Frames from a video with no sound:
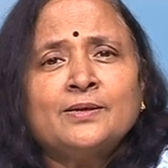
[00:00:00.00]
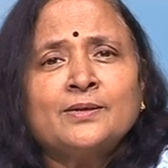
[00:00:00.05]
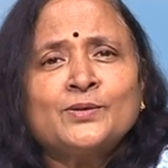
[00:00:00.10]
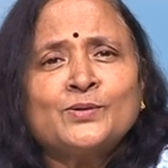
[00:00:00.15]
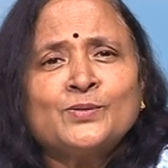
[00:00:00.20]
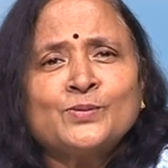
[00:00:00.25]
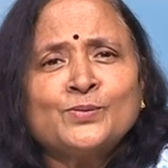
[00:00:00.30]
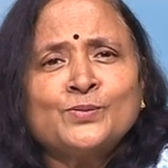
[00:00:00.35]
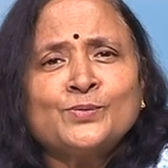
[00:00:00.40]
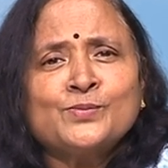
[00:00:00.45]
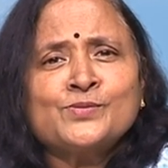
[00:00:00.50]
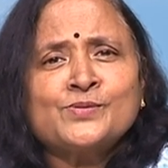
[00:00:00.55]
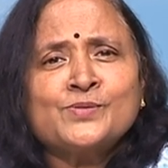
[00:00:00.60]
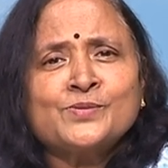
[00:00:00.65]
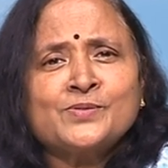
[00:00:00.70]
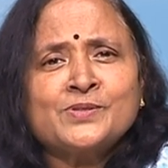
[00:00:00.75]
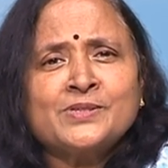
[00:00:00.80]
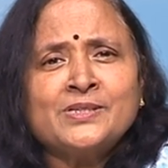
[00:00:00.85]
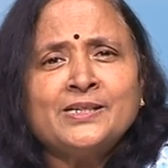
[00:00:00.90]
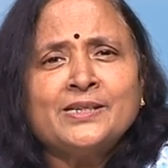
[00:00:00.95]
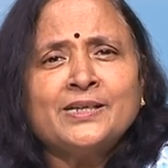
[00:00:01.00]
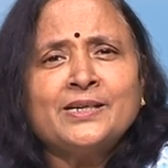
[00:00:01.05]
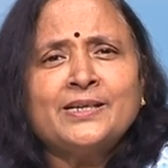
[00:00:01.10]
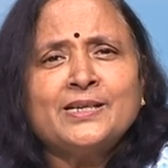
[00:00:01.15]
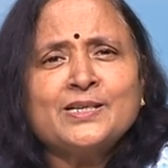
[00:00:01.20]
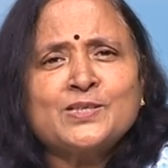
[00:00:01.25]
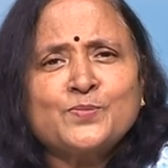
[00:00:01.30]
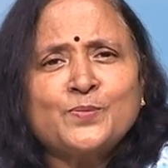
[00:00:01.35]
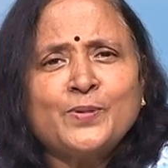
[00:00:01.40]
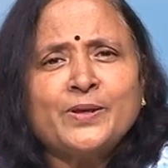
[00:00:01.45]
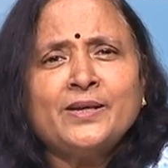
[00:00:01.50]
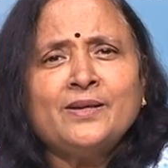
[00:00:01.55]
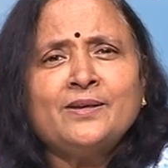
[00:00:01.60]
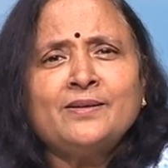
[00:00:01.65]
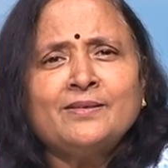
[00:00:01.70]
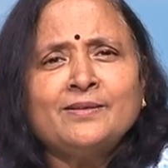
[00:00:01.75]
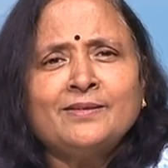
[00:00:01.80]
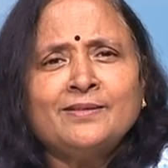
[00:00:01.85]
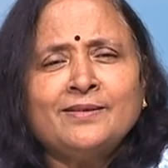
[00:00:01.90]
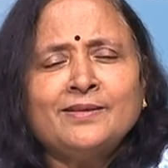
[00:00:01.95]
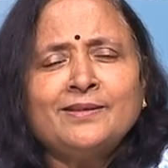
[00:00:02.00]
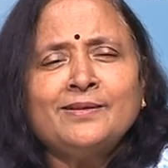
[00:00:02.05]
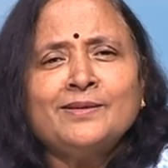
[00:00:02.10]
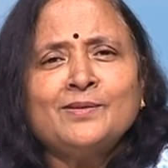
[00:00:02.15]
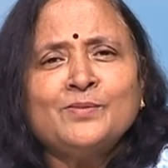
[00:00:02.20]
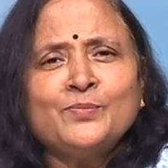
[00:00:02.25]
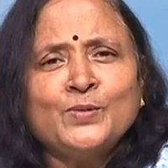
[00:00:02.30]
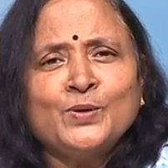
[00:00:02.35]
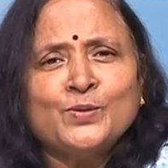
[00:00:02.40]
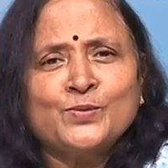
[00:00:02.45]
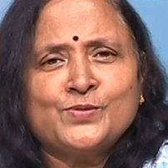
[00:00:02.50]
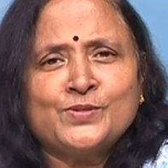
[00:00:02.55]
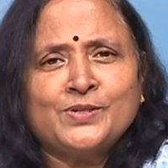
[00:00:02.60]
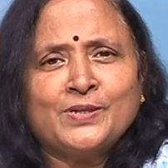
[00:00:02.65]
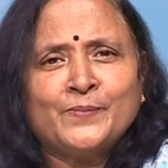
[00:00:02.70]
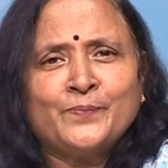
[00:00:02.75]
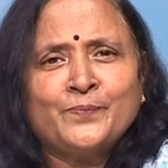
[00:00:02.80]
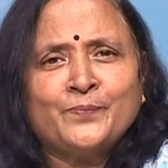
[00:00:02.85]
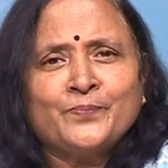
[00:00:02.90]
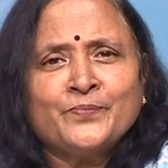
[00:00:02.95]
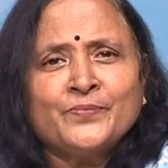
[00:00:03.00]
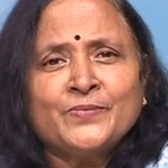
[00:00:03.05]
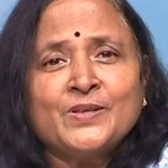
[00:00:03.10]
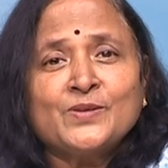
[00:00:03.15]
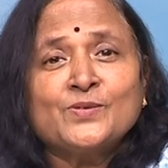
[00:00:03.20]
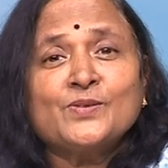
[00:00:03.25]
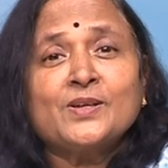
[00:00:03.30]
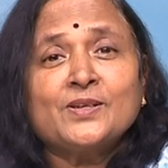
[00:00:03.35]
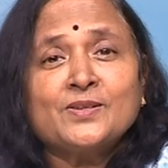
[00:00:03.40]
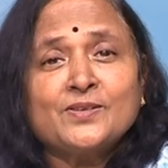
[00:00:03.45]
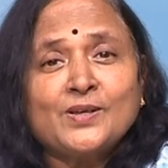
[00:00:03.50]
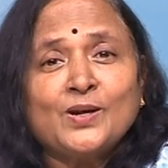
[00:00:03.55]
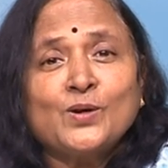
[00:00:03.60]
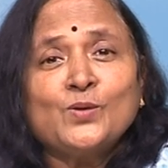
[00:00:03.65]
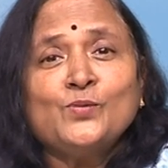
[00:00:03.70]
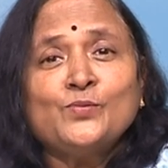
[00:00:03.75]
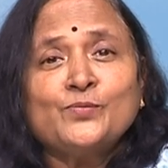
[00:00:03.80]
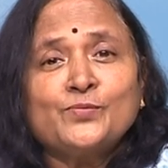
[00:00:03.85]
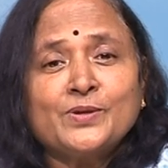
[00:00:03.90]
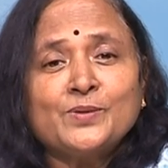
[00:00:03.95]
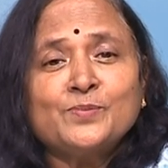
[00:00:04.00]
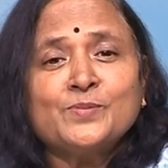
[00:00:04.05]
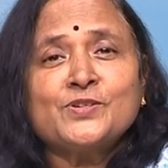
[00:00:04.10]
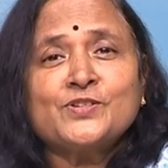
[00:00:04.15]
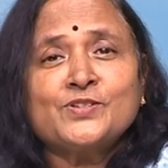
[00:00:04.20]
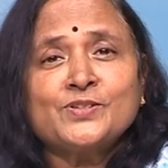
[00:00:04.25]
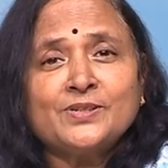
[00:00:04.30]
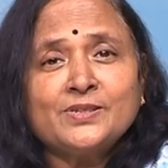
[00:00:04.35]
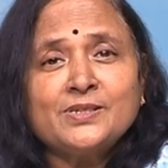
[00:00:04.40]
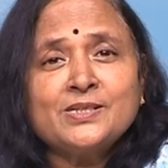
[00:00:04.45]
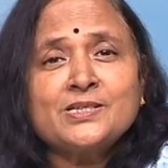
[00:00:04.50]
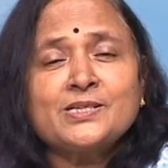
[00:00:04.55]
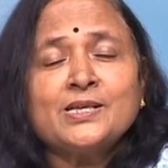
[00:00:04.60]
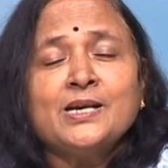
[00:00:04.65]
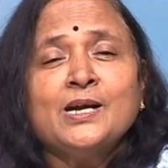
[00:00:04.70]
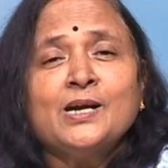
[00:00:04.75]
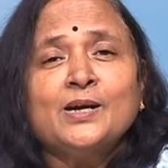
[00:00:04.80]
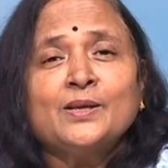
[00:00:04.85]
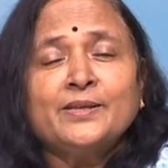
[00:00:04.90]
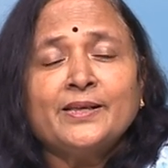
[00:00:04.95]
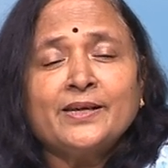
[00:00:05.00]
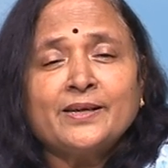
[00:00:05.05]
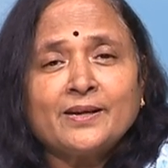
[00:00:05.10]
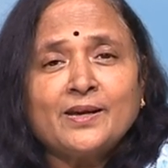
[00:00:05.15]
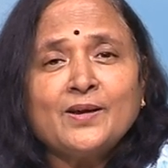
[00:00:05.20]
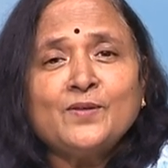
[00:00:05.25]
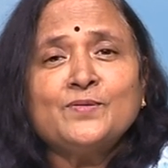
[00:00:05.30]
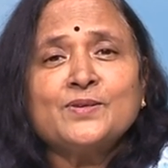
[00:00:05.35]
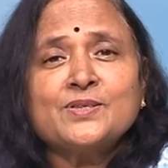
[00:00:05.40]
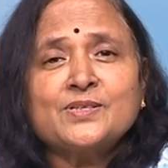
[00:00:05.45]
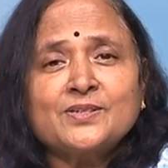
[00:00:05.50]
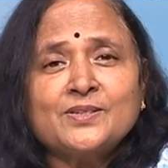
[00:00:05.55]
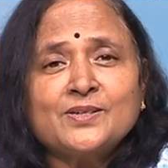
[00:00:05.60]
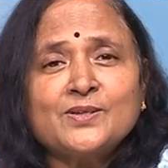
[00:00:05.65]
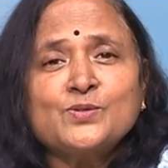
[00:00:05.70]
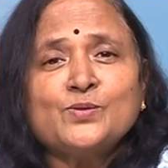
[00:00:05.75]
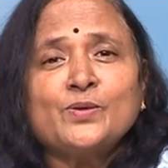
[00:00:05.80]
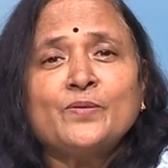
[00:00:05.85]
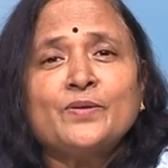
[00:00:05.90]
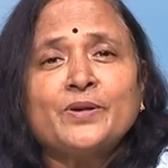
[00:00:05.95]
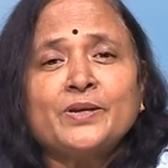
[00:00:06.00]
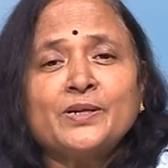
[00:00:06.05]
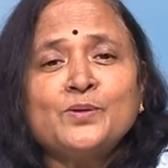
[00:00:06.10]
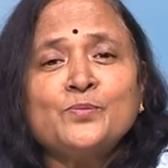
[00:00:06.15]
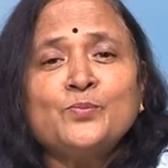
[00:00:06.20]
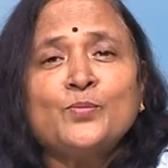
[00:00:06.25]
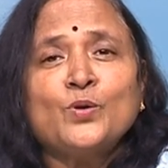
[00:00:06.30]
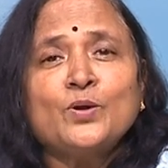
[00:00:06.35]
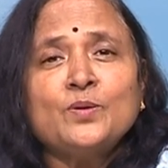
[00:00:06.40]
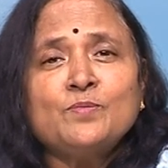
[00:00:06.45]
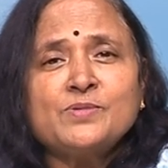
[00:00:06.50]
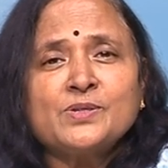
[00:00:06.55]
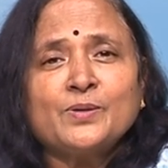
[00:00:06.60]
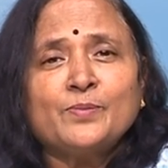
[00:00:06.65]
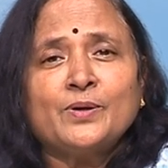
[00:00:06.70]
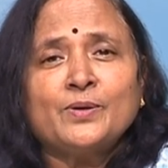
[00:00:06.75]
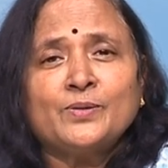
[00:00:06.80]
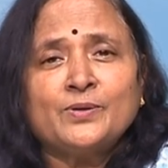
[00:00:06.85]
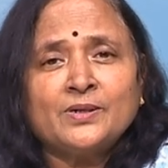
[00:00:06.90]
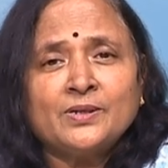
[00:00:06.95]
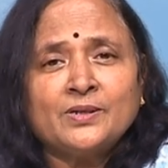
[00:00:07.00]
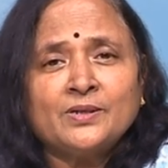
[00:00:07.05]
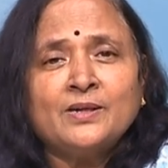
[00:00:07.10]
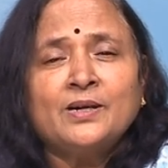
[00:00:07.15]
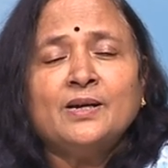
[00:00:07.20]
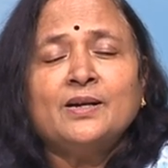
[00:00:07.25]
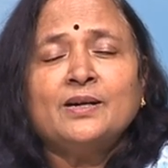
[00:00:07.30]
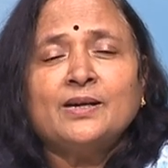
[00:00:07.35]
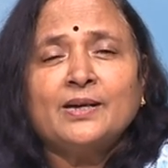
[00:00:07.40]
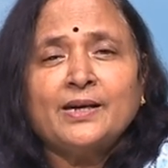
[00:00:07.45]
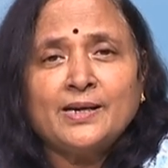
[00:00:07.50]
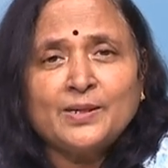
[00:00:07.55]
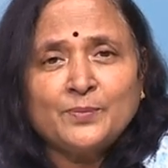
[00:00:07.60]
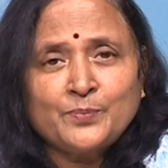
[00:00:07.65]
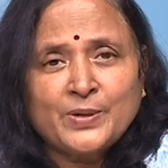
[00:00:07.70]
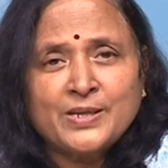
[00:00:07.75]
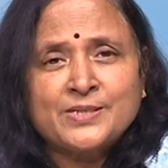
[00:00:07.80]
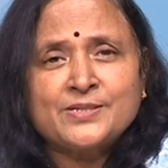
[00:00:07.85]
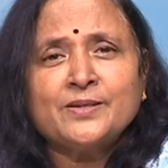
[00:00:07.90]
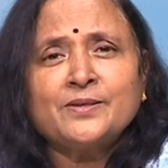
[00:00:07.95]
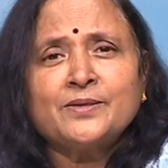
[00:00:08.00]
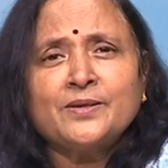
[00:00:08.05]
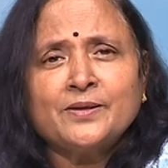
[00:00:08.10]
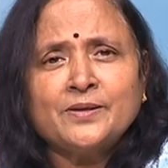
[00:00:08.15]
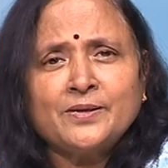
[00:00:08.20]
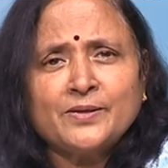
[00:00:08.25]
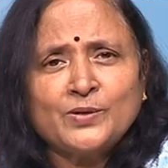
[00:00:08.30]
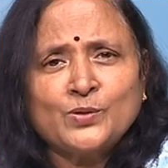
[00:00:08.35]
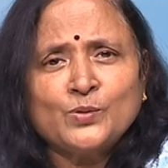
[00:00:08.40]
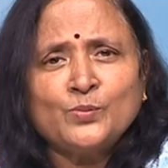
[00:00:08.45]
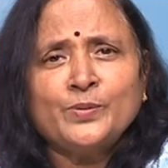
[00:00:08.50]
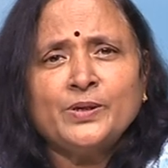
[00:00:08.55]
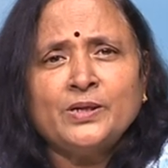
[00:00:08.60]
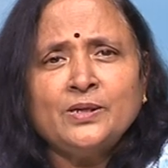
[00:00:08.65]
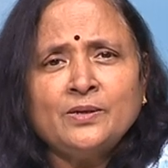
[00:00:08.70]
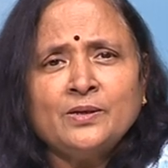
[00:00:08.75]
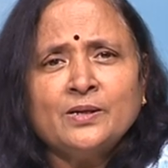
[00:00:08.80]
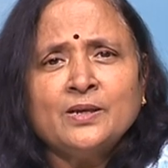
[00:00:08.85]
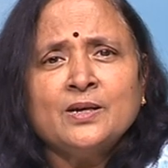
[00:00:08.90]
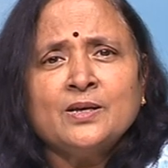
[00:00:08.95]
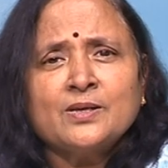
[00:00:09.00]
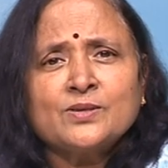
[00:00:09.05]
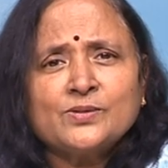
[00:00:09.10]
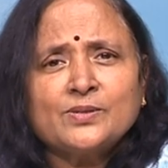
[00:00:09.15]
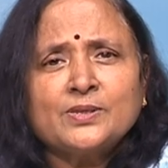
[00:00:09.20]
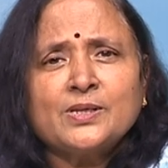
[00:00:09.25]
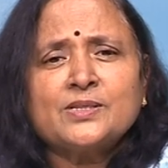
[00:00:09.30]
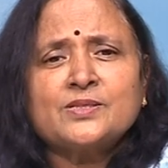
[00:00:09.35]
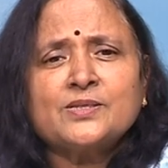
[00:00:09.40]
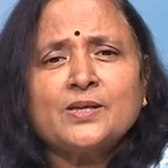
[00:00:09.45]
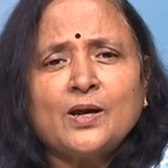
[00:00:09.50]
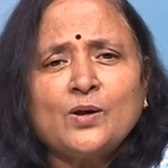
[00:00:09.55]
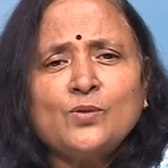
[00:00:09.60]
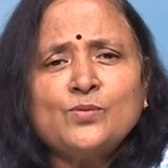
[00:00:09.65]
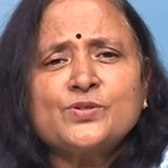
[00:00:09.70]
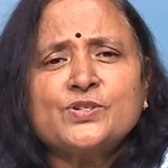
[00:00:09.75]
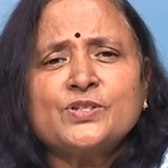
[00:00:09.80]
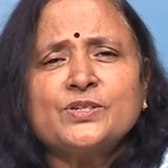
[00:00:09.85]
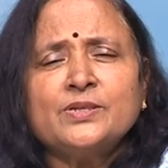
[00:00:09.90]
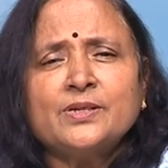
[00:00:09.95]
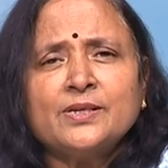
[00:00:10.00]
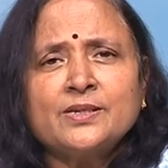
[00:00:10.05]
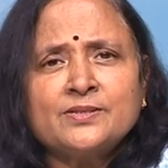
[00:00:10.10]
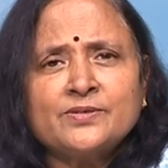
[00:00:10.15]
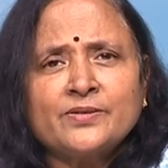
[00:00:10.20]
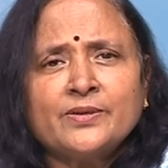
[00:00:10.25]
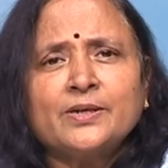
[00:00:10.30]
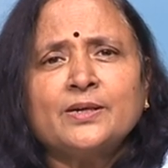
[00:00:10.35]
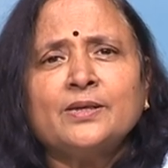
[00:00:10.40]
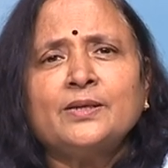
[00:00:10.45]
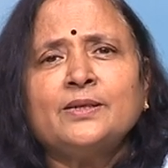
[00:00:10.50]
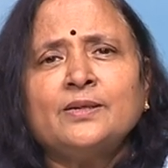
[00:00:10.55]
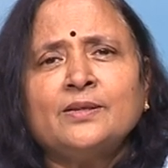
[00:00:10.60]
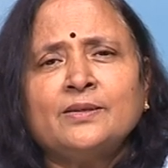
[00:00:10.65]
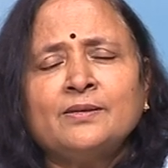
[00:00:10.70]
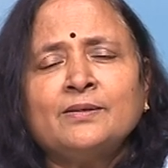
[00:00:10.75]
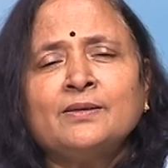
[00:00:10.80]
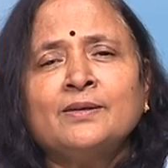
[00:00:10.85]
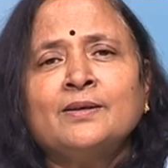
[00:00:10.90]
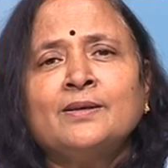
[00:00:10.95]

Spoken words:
to see her displayed in the museum. So, that is how famous she is. There are visitors who have written poems about her and presented it to me. So, that is how she is really